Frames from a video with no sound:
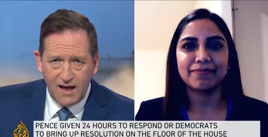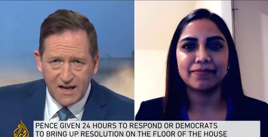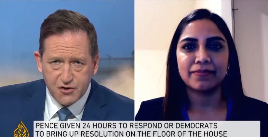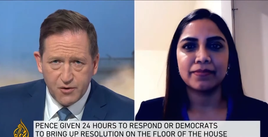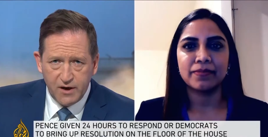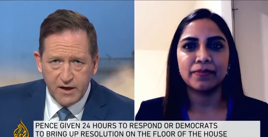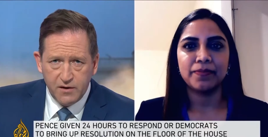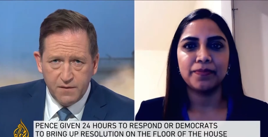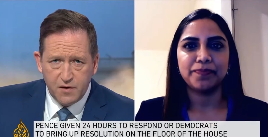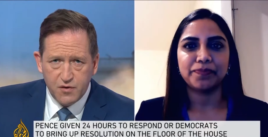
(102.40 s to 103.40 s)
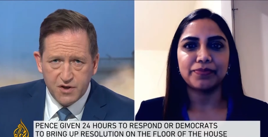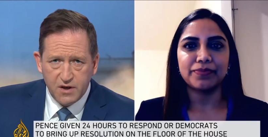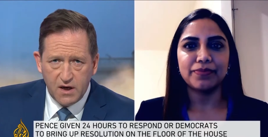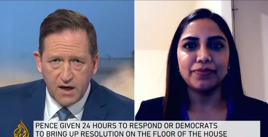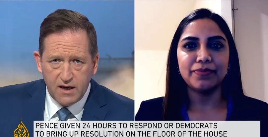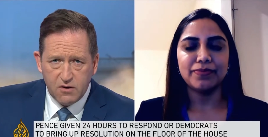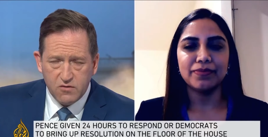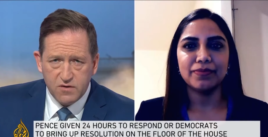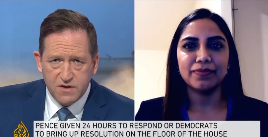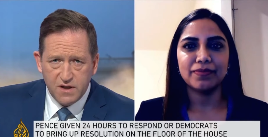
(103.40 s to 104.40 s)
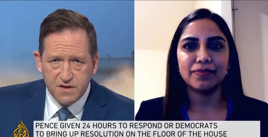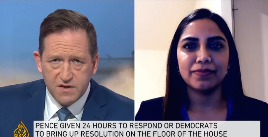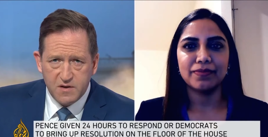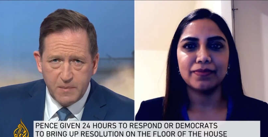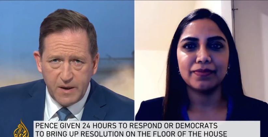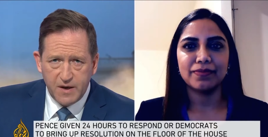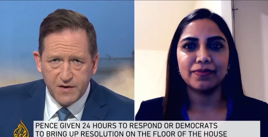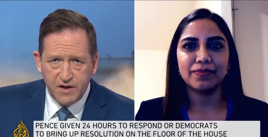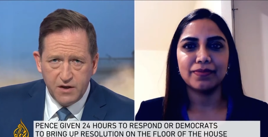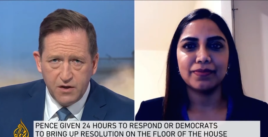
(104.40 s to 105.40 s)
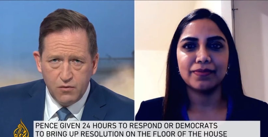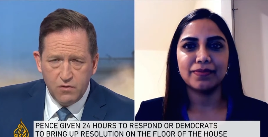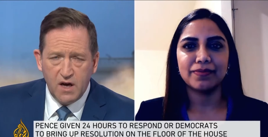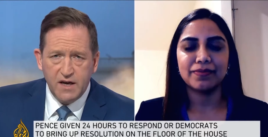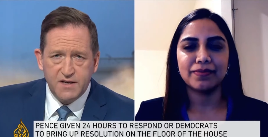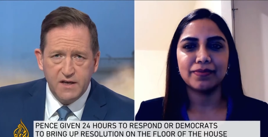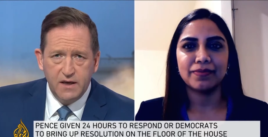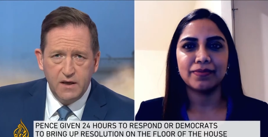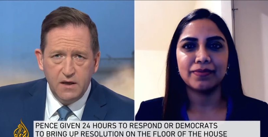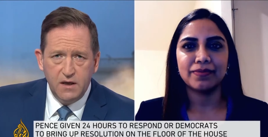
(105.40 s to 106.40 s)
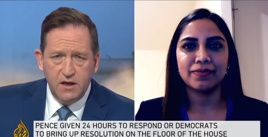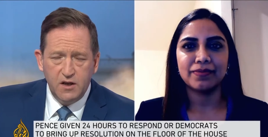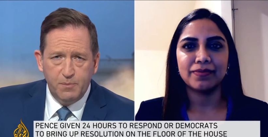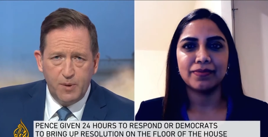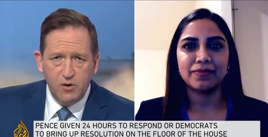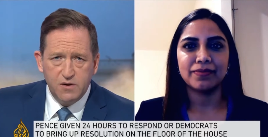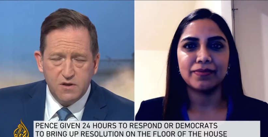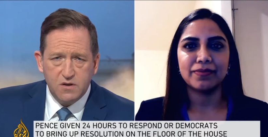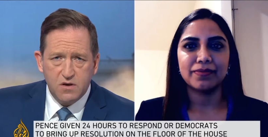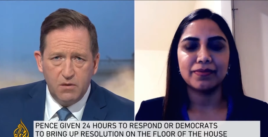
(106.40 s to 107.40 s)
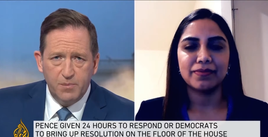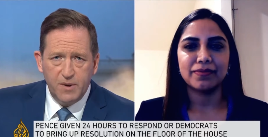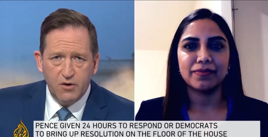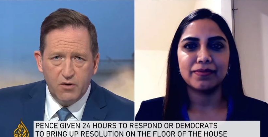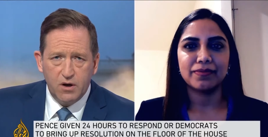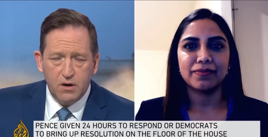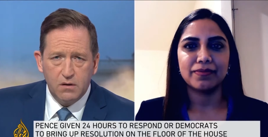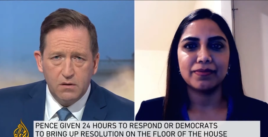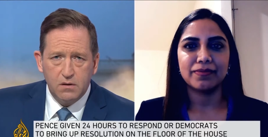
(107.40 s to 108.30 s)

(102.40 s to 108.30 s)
Speaker 1: electorally in the future? How does the party unite? in the post Trump era?